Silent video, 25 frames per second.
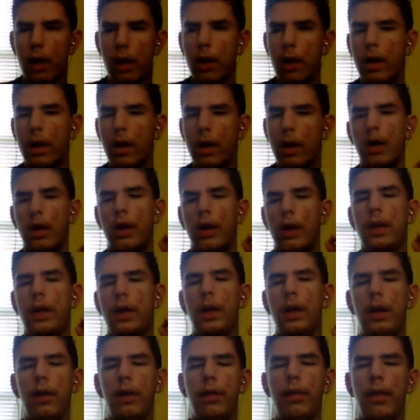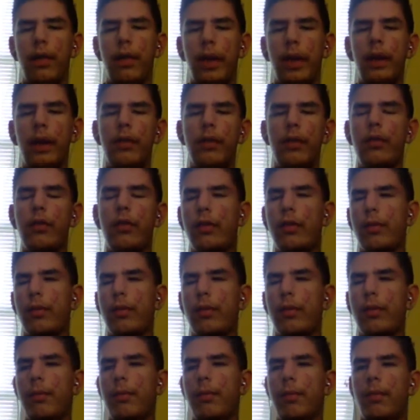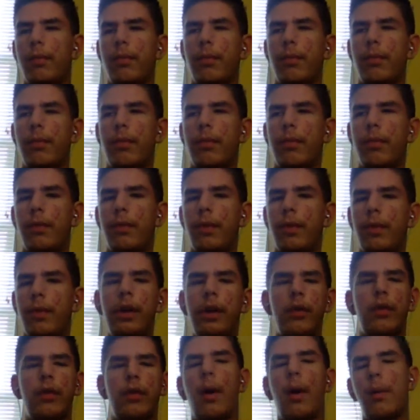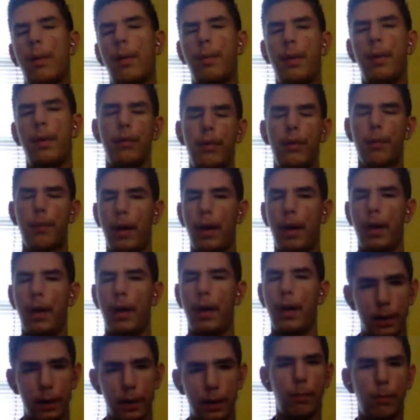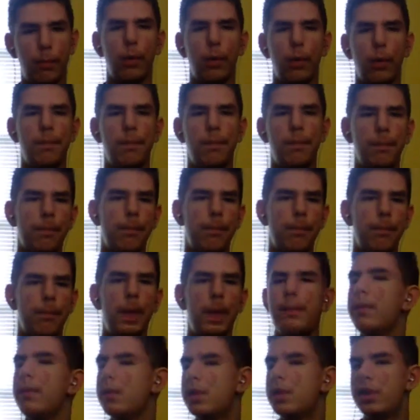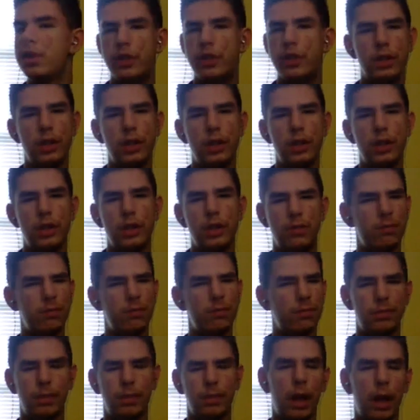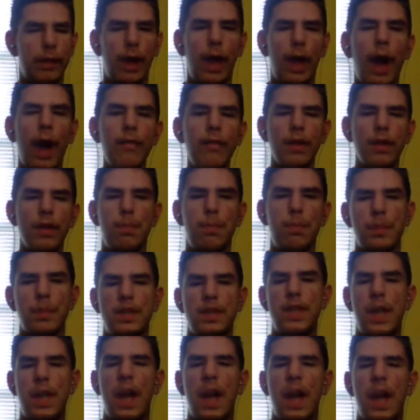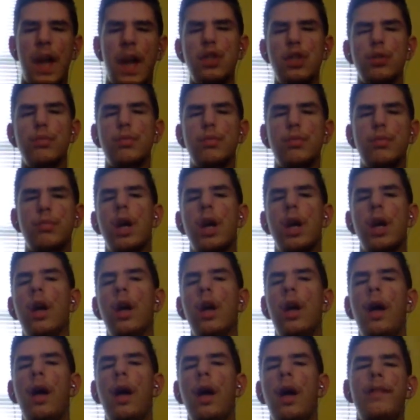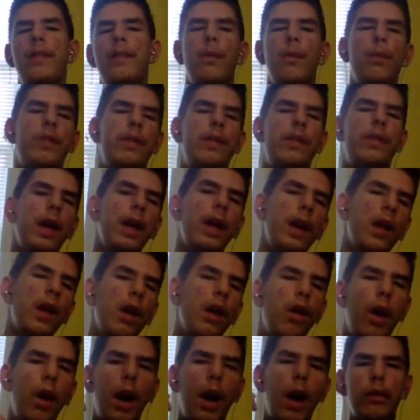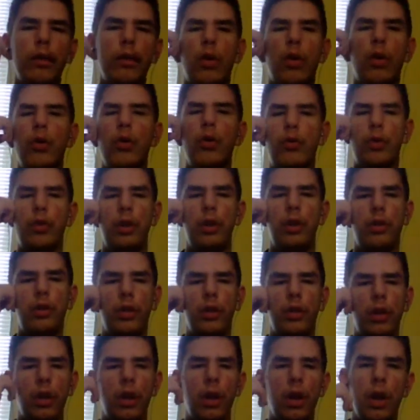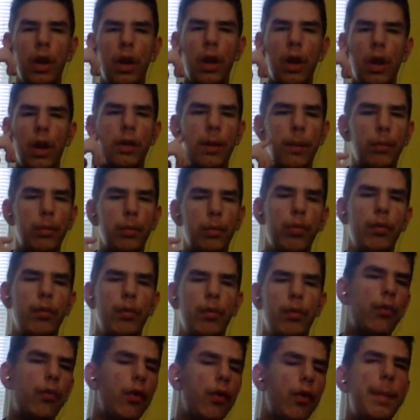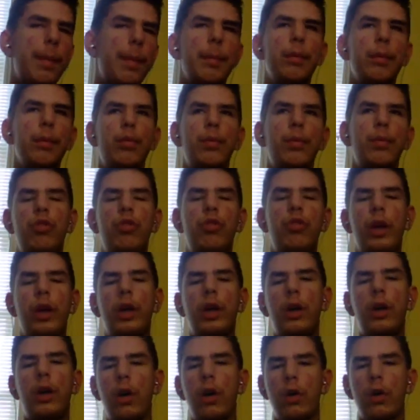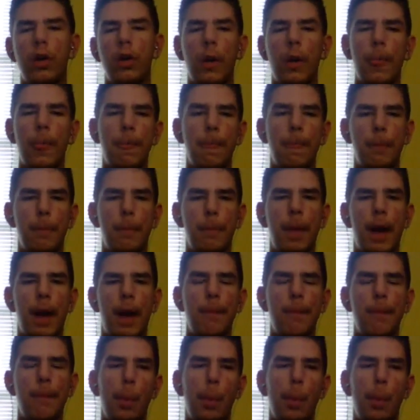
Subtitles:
he thinks he does not want to play for Miami anymore. Miami is still, they have the potential, but with Tannehill out the whole season, them flipping between Jay Cutler and Matt Moore,